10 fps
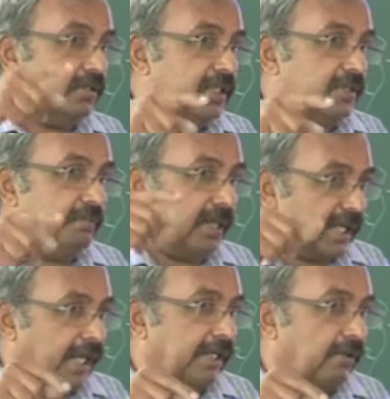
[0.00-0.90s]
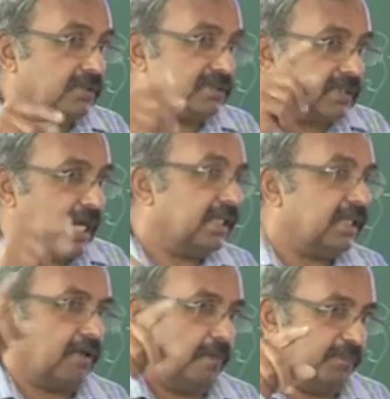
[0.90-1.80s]
the metal ions and
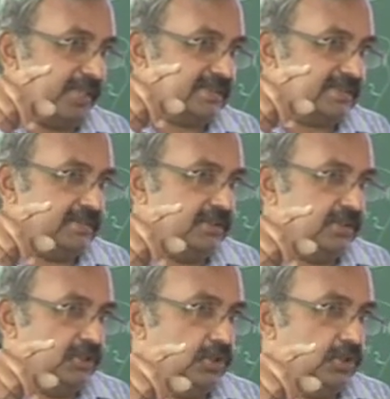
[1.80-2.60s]
the complex.